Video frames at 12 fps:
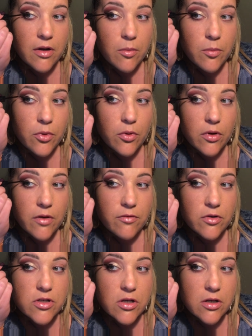in book. You've
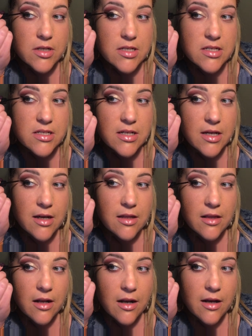just got to stay
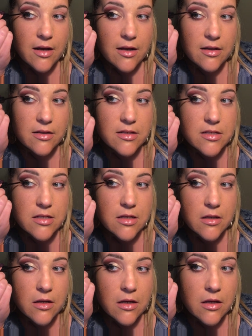in the lines.
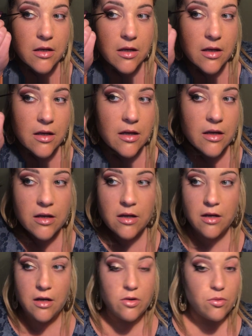
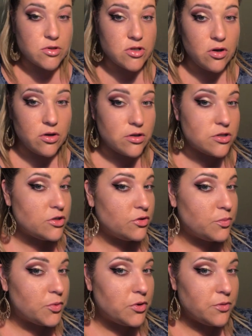I know it's hard to
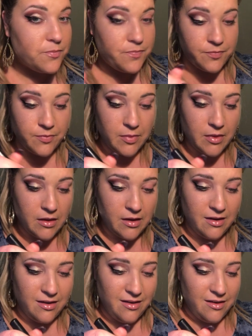do, but
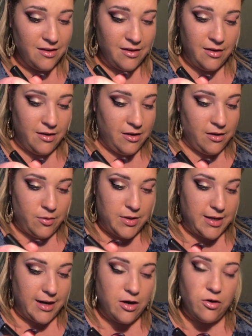when
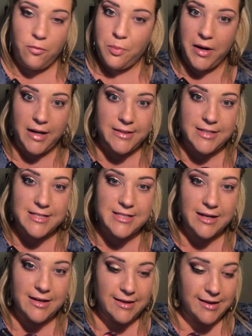you get enough practice
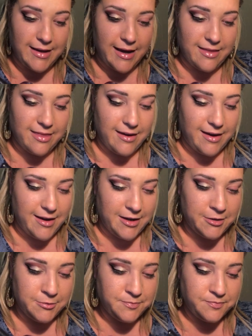at it, you get there.
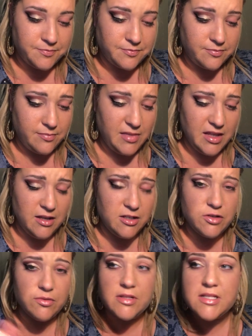You can
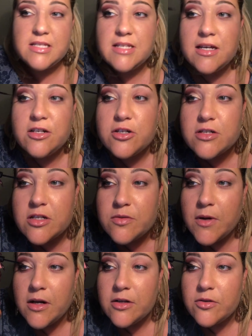do it in stages as
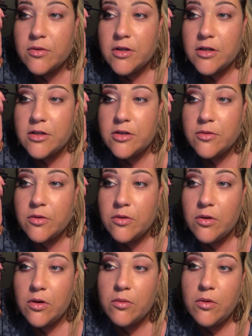well. You don't need to do it
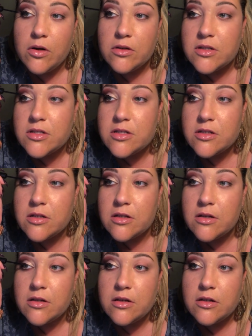all at once.
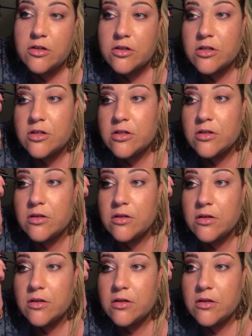You just
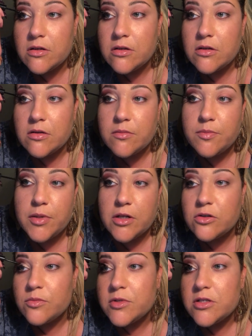
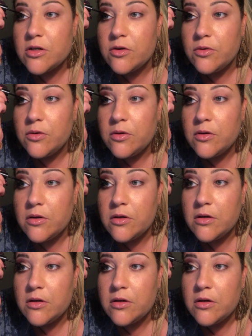build up as you go.